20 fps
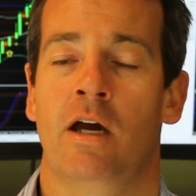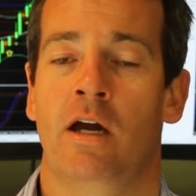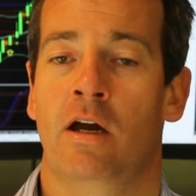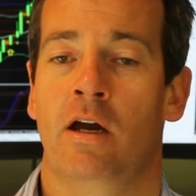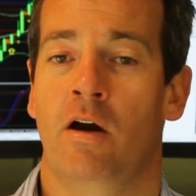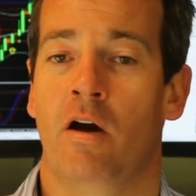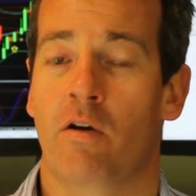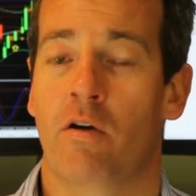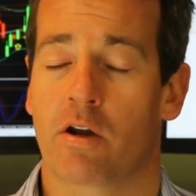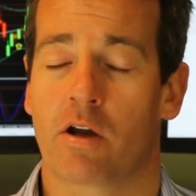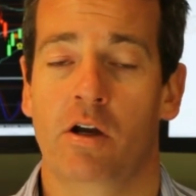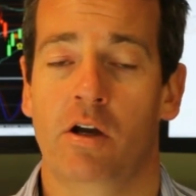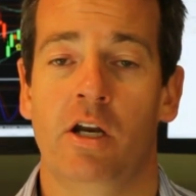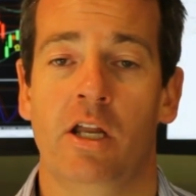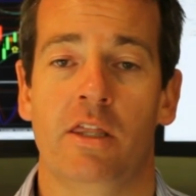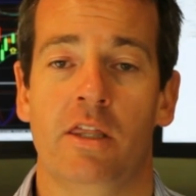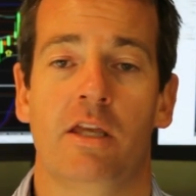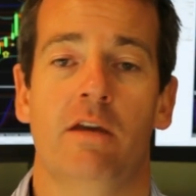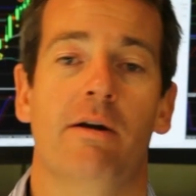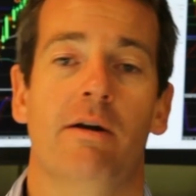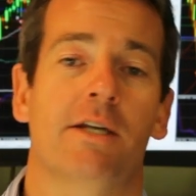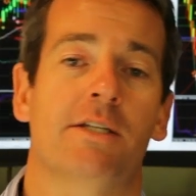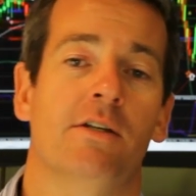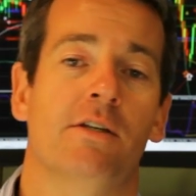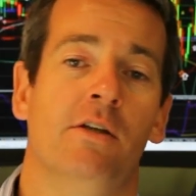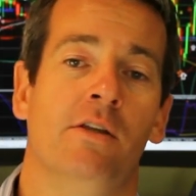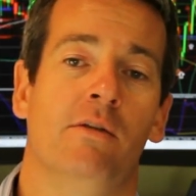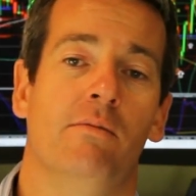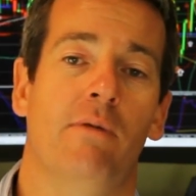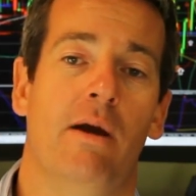Oregon in the US
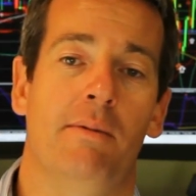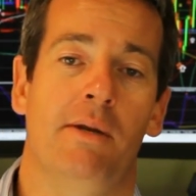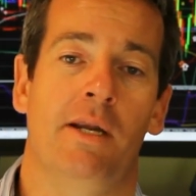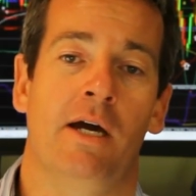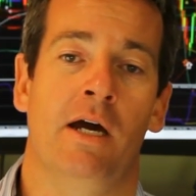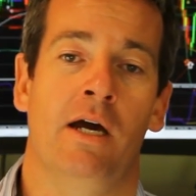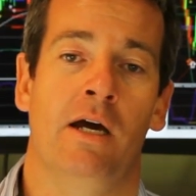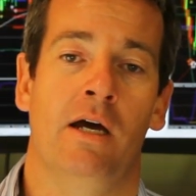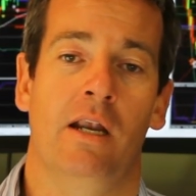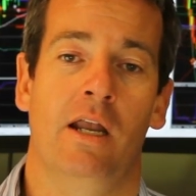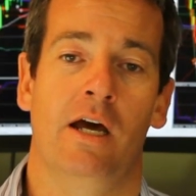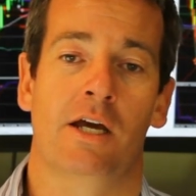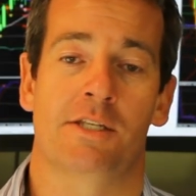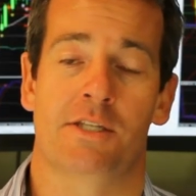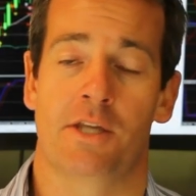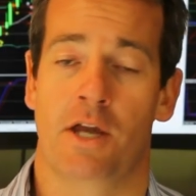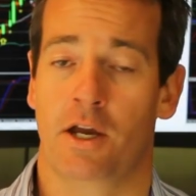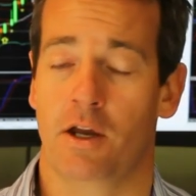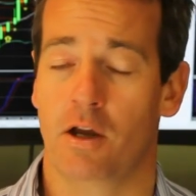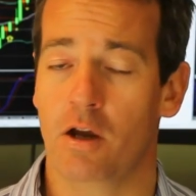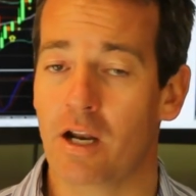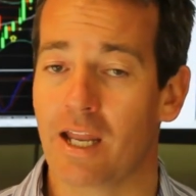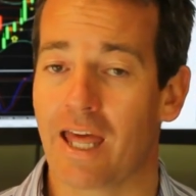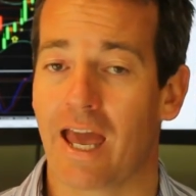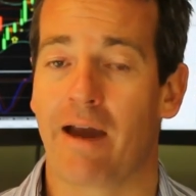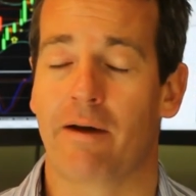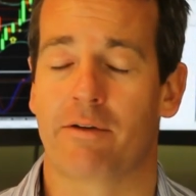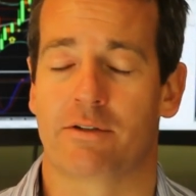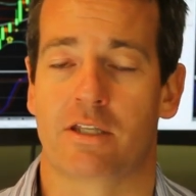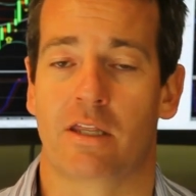on the webinar last night, early
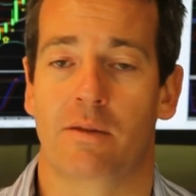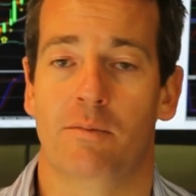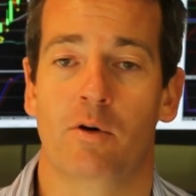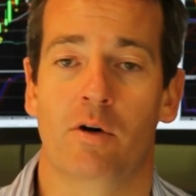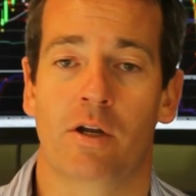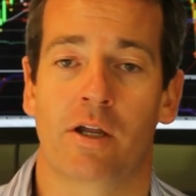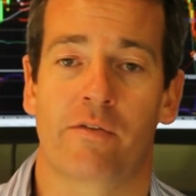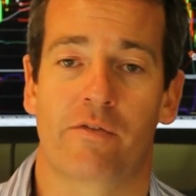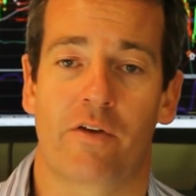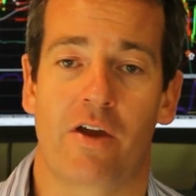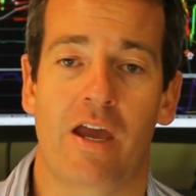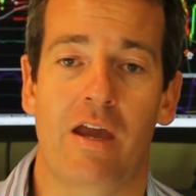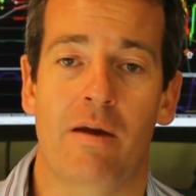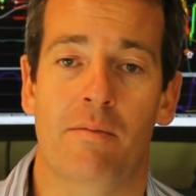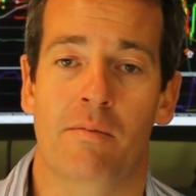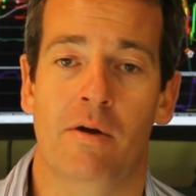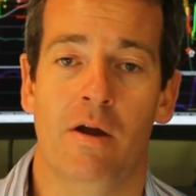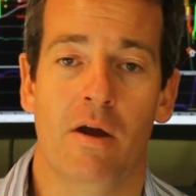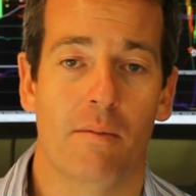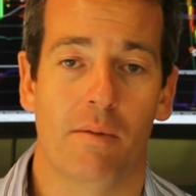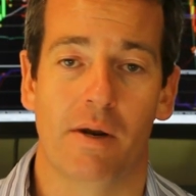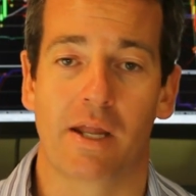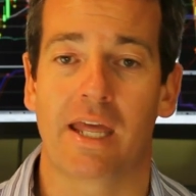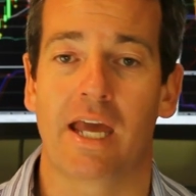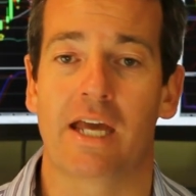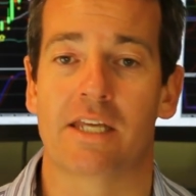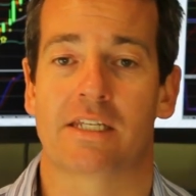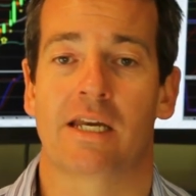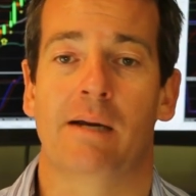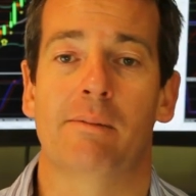hours of the morning for him, but he
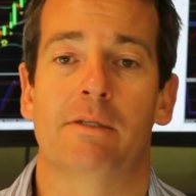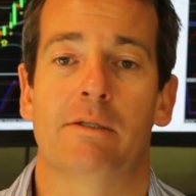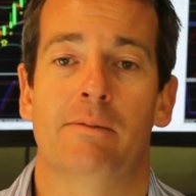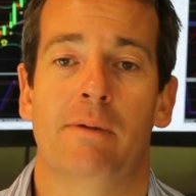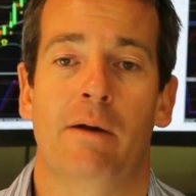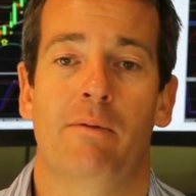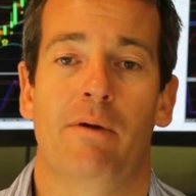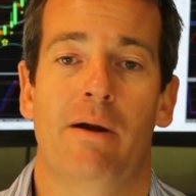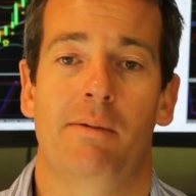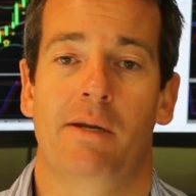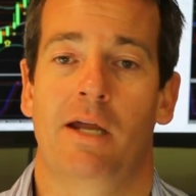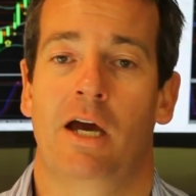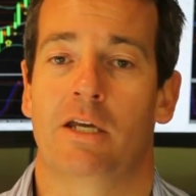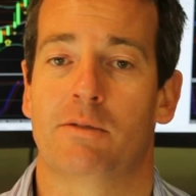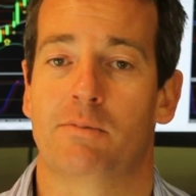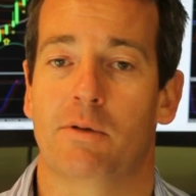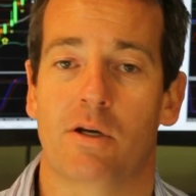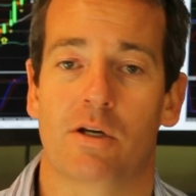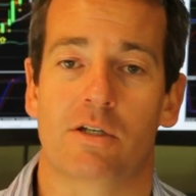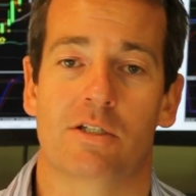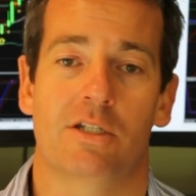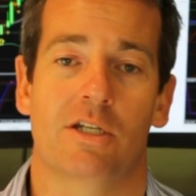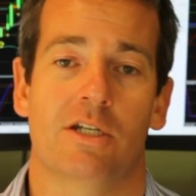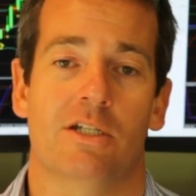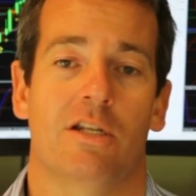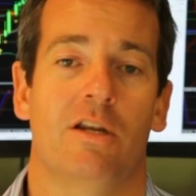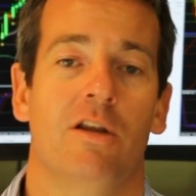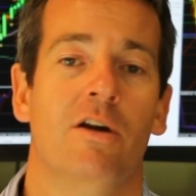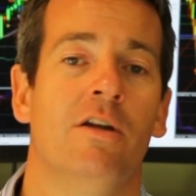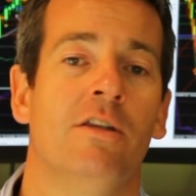gets up to my webinars because he
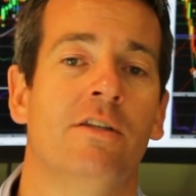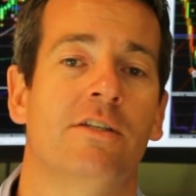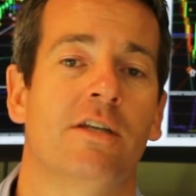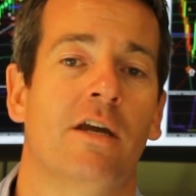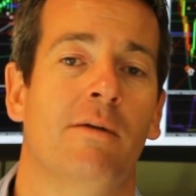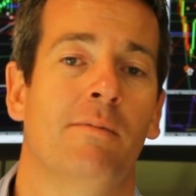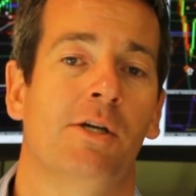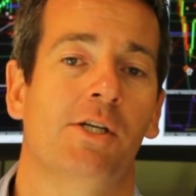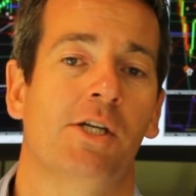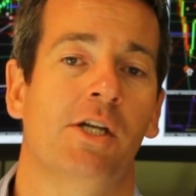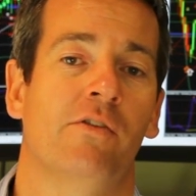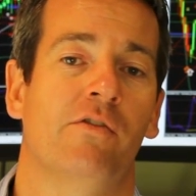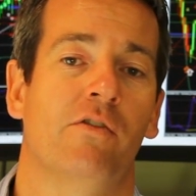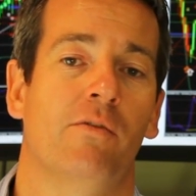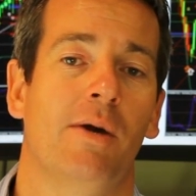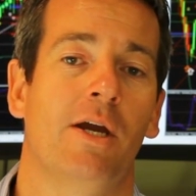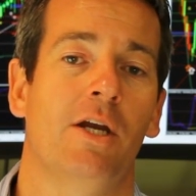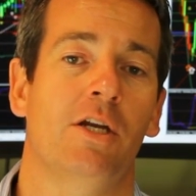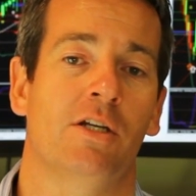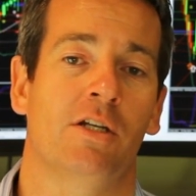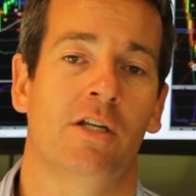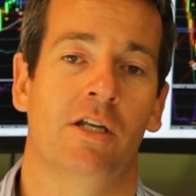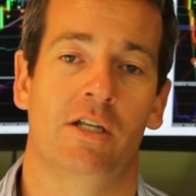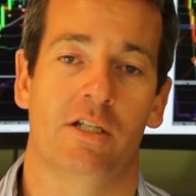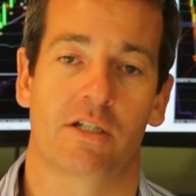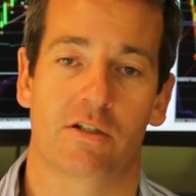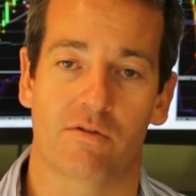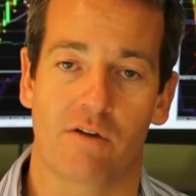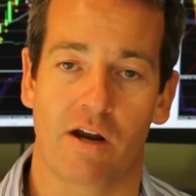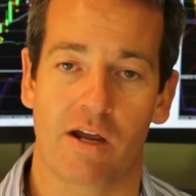just learns so much information, and
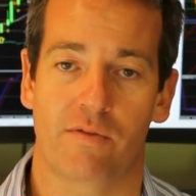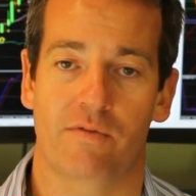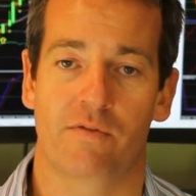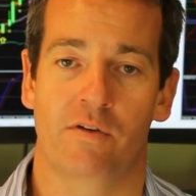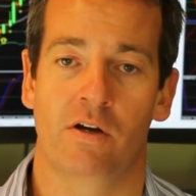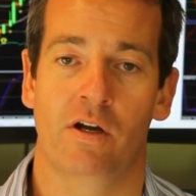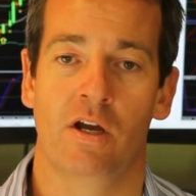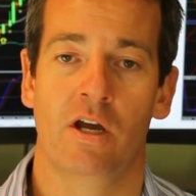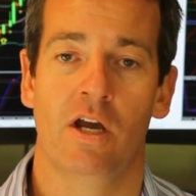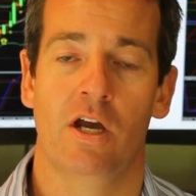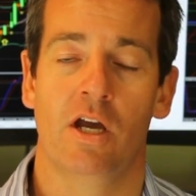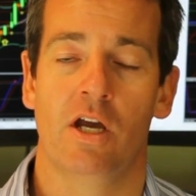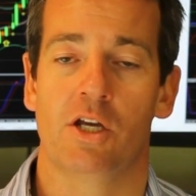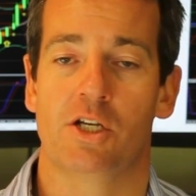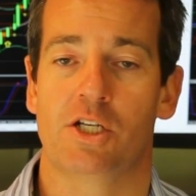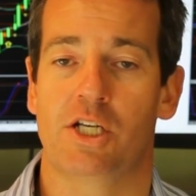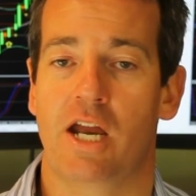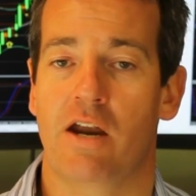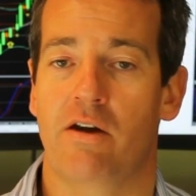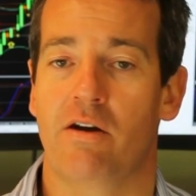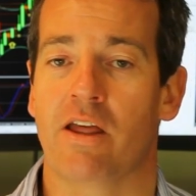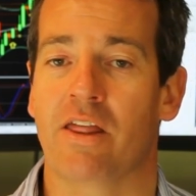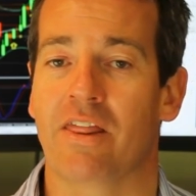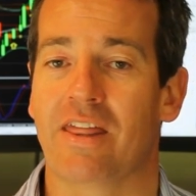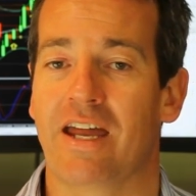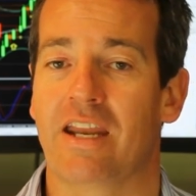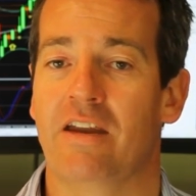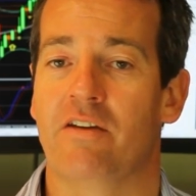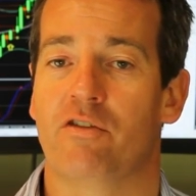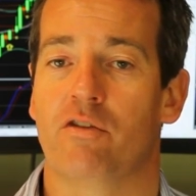he's great for sharing
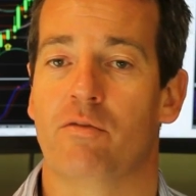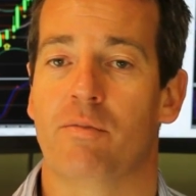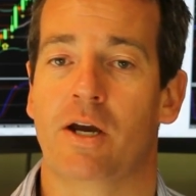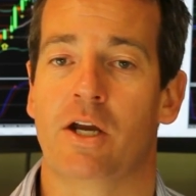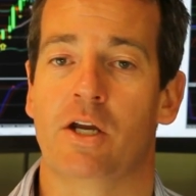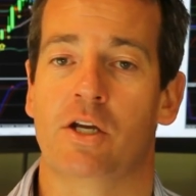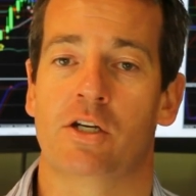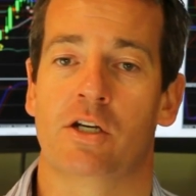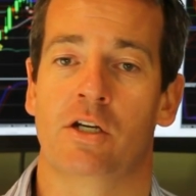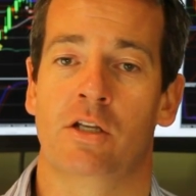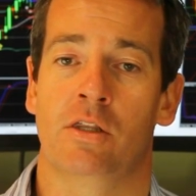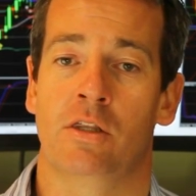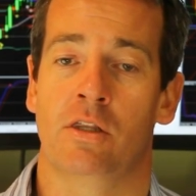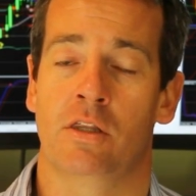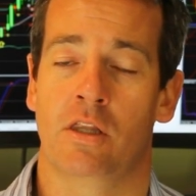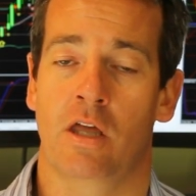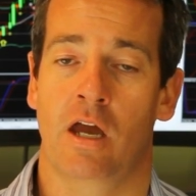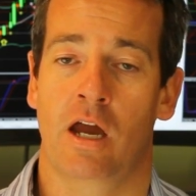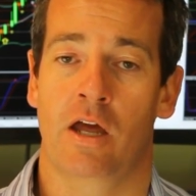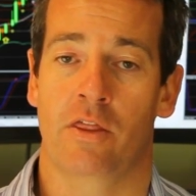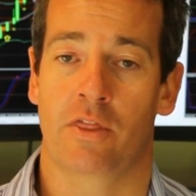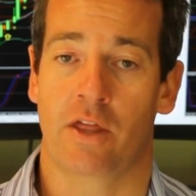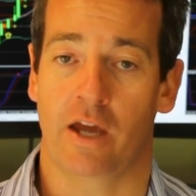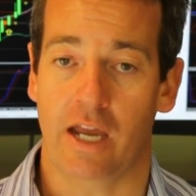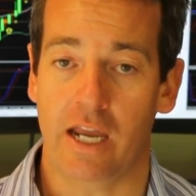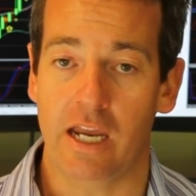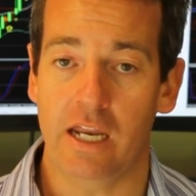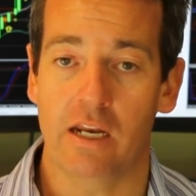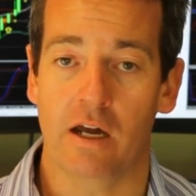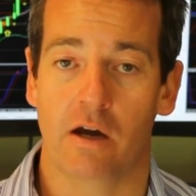that information that
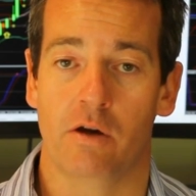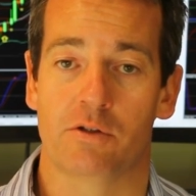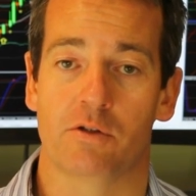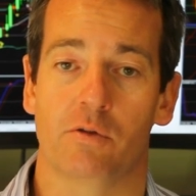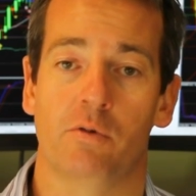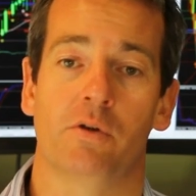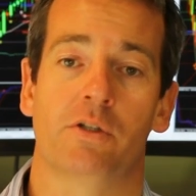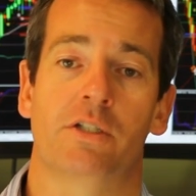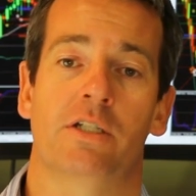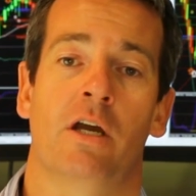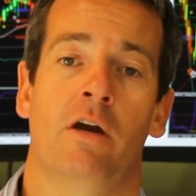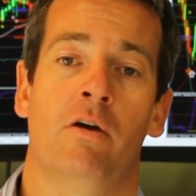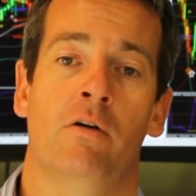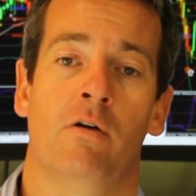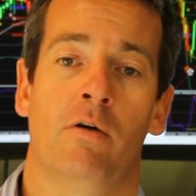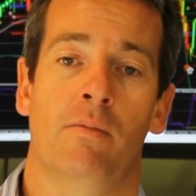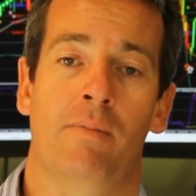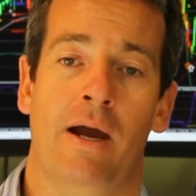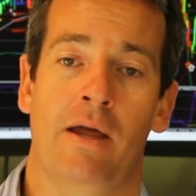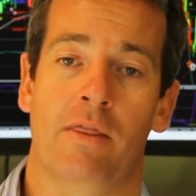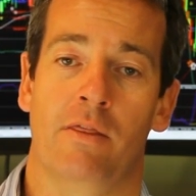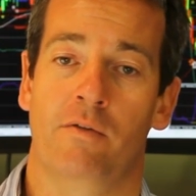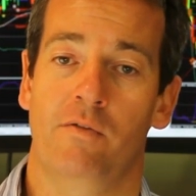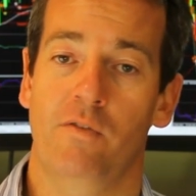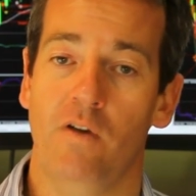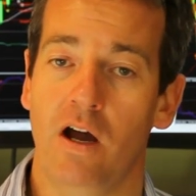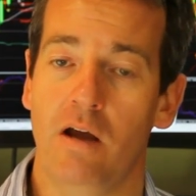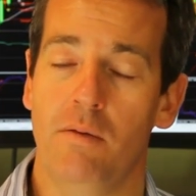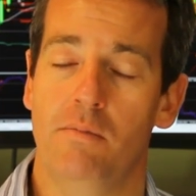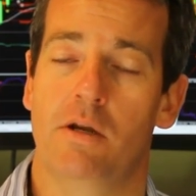he knows also about the
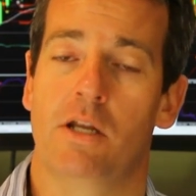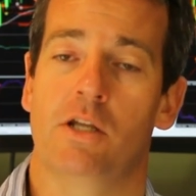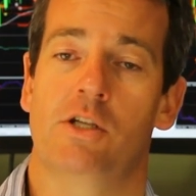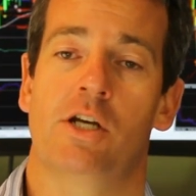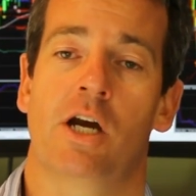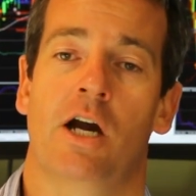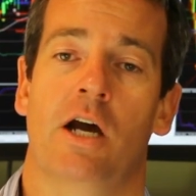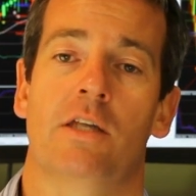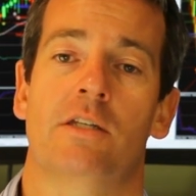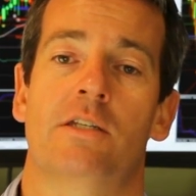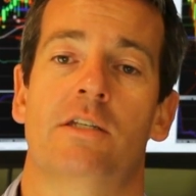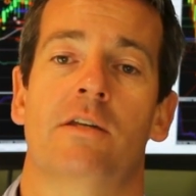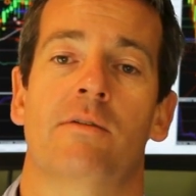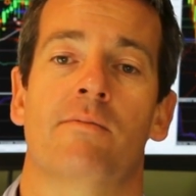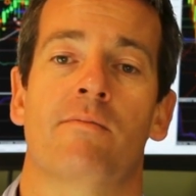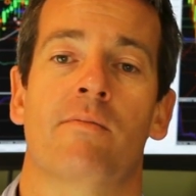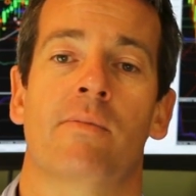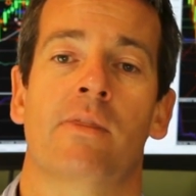5-minute charts.